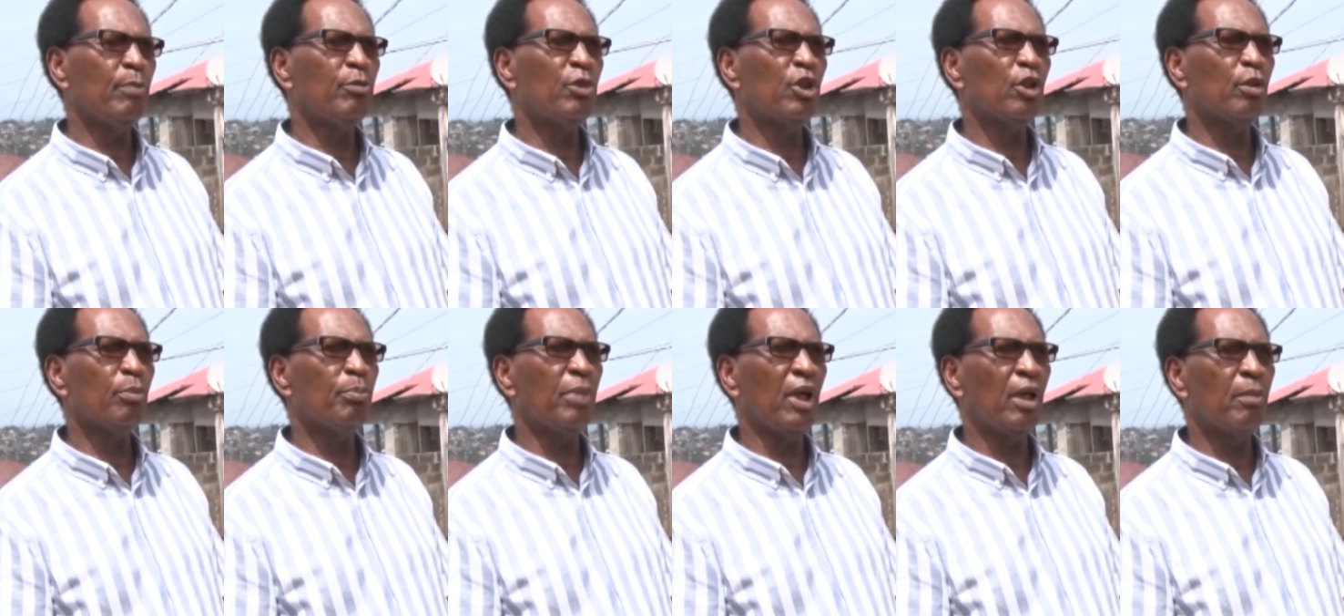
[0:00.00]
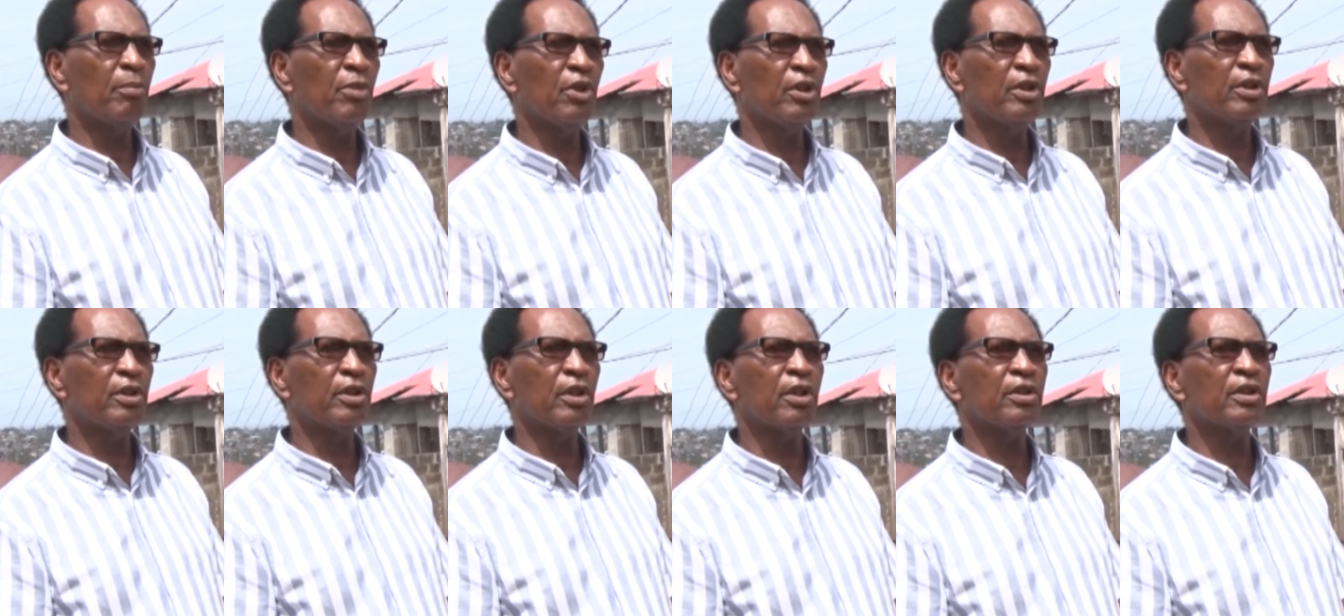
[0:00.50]
to the pan-body
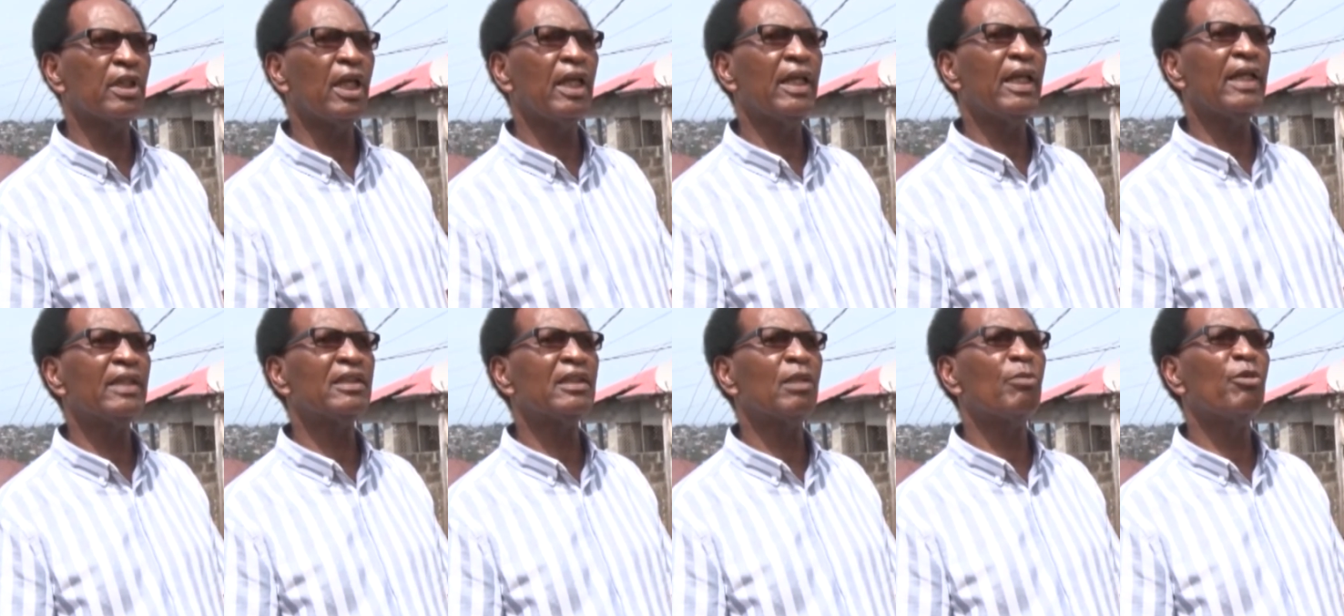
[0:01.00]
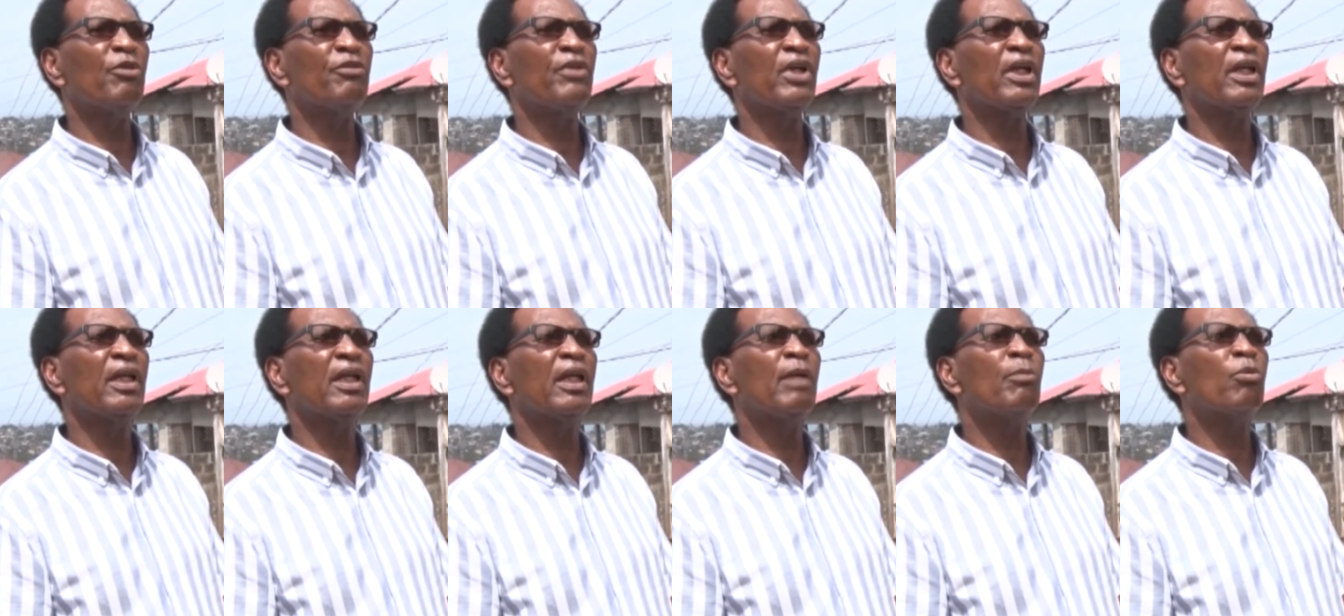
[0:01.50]
church, and asked them if they
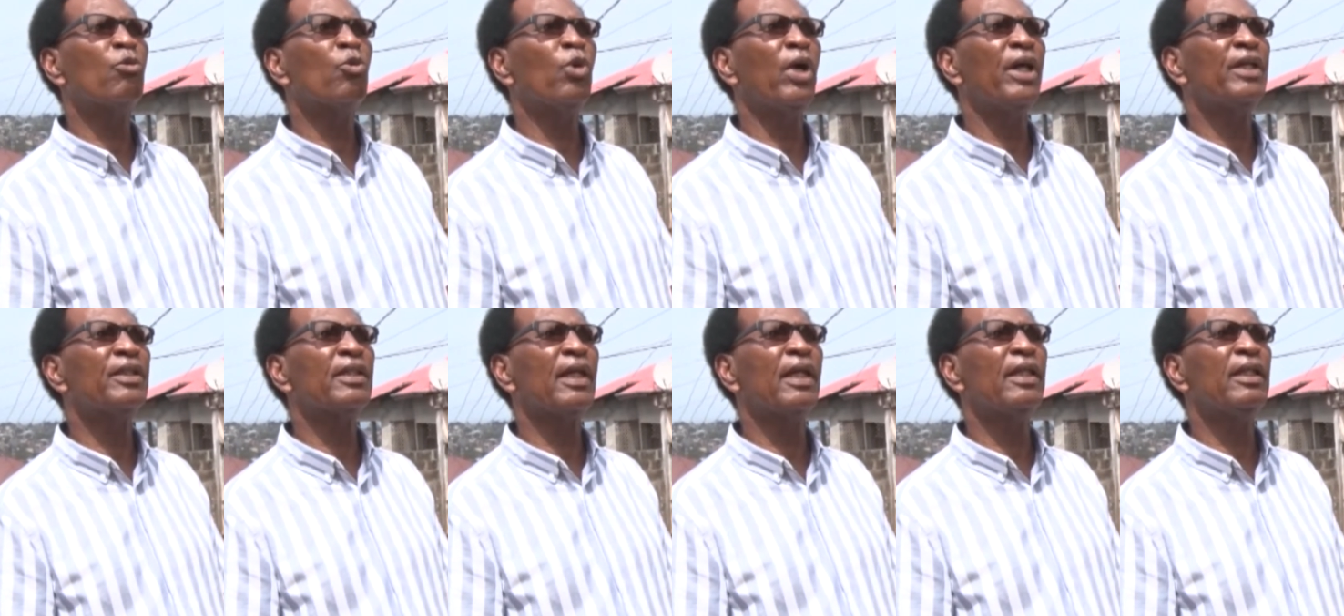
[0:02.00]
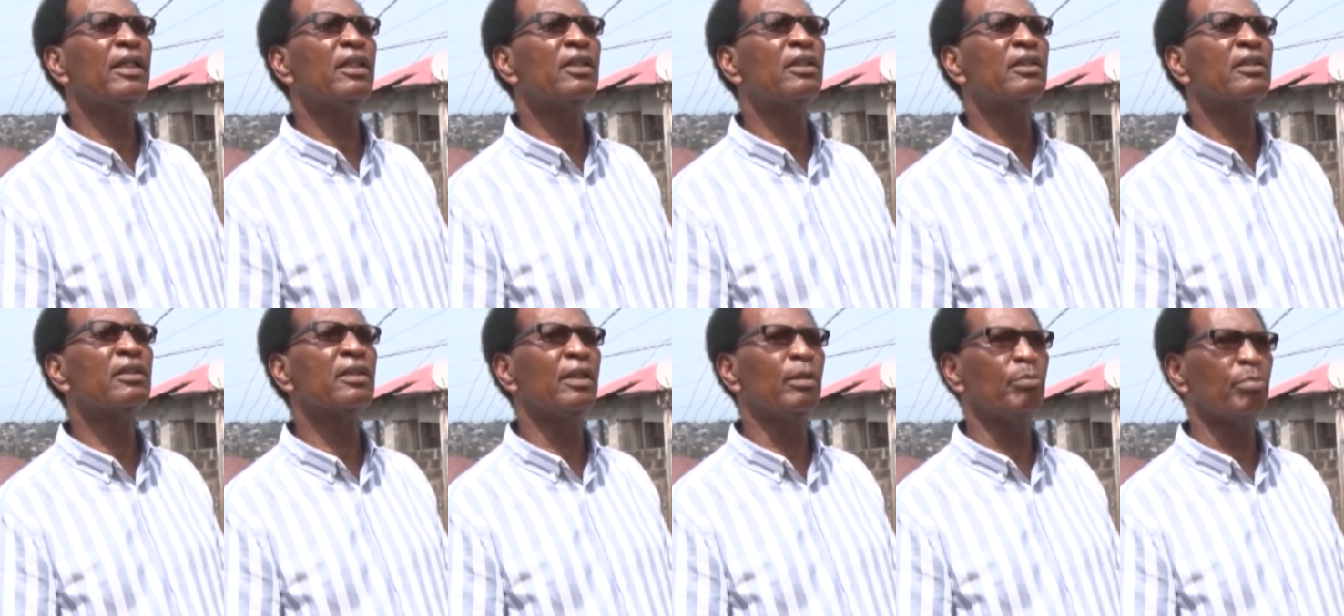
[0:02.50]
can keep quiet. I need to
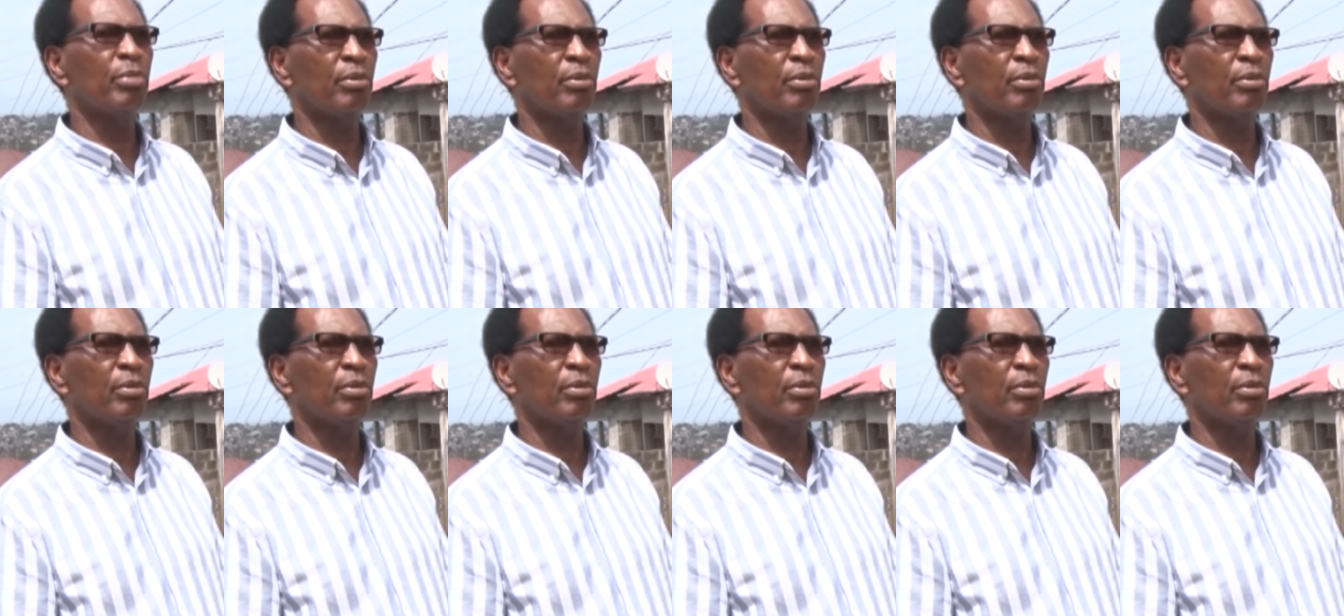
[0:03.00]
sleep.